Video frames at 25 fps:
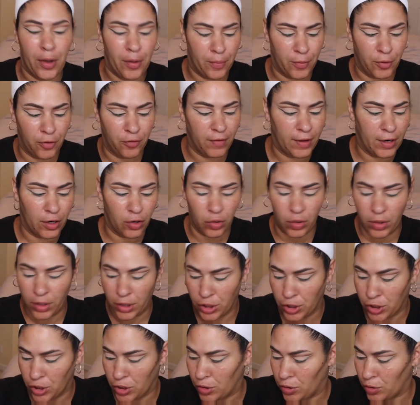moving on
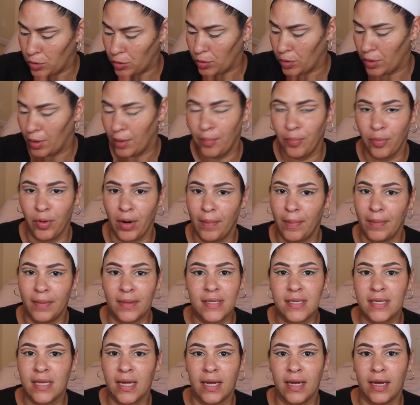to prepping the
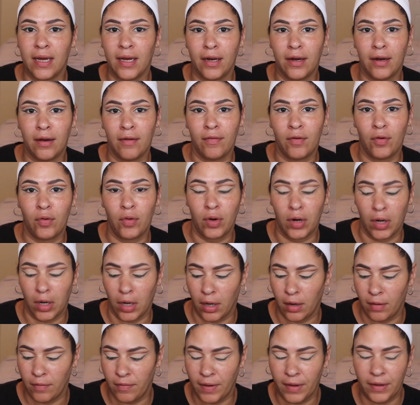skin
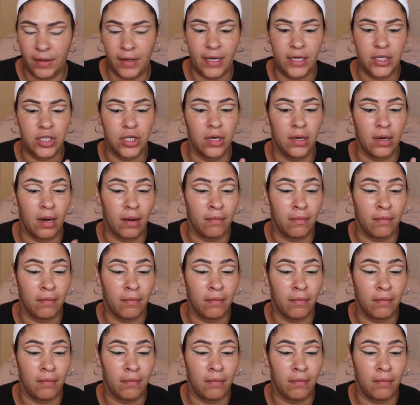for a foundation,